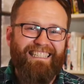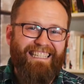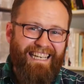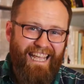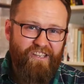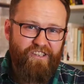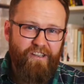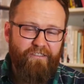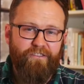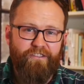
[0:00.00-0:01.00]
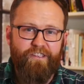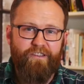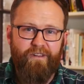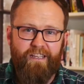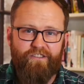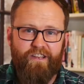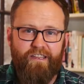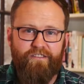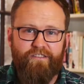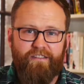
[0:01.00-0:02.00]
the nature of continuity and
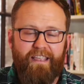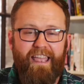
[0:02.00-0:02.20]
change,